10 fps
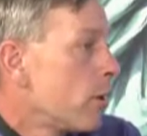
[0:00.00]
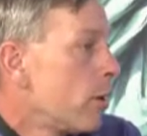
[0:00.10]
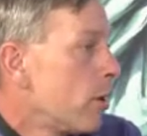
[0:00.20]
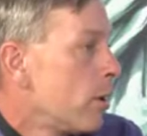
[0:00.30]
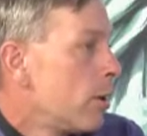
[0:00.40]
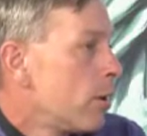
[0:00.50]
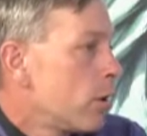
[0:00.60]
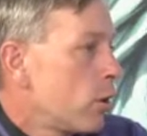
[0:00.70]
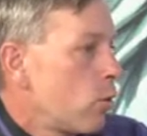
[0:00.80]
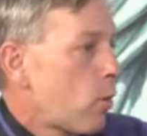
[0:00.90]
Mm
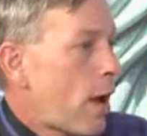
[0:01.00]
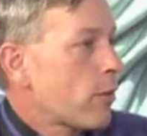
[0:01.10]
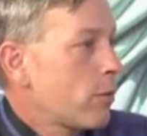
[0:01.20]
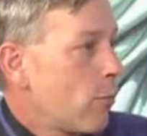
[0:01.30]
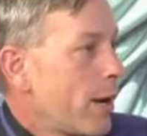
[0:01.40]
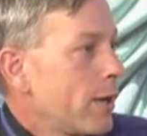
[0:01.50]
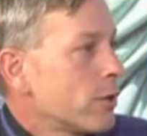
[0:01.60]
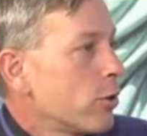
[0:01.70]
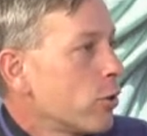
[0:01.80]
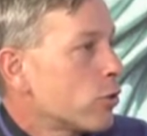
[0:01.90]
-hmm. You know, rather than waiting
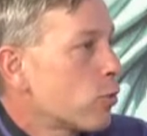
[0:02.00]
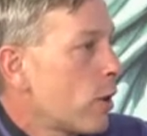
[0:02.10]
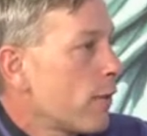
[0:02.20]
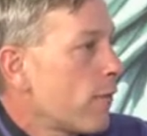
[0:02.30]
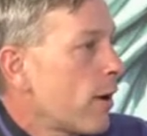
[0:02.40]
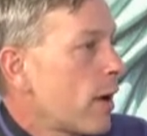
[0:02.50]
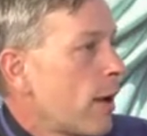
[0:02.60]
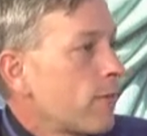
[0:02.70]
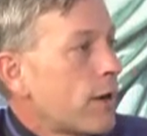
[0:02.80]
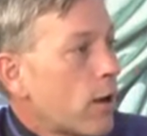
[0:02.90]
until you're
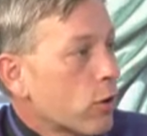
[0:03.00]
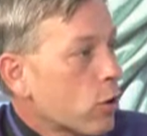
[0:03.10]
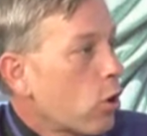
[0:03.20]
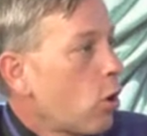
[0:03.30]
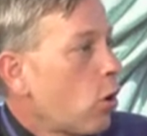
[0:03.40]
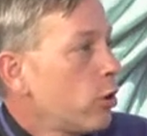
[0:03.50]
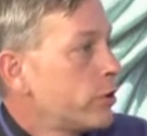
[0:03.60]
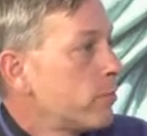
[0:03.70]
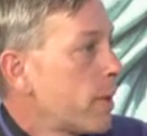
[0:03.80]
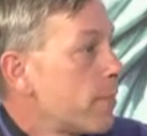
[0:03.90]
25 and out of
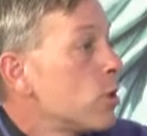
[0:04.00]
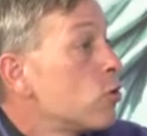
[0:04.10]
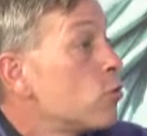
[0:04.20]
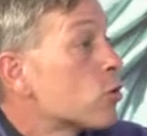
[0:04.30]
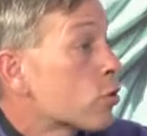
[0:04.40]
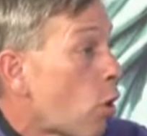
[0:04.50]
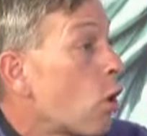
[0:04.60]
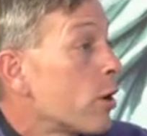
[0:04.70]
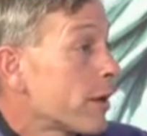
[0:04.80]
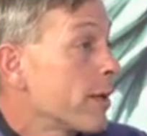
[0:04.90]
college, and maybe you
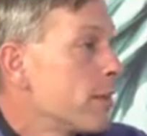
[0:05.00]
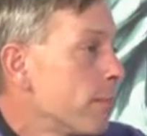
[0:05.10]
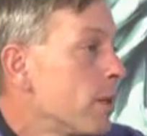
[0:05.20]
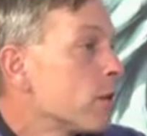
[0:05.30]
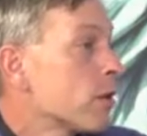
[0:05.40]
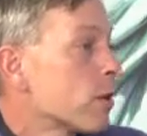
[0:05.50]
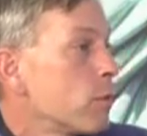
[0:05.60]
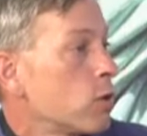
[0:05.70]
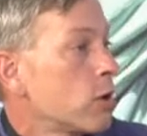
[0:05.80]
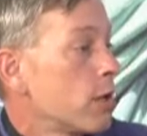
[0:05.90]
start in the business
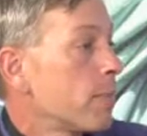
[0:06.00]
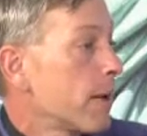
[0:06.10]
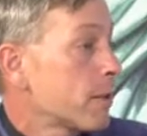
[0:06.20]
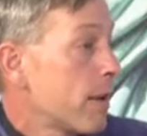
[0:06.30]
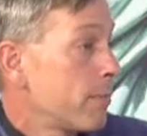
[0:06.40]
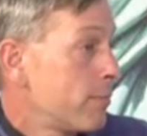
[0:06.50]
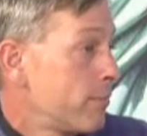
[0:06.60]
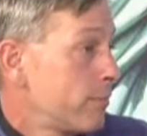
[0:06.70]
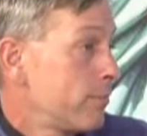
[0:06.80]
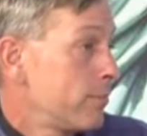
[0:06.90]
community. And you were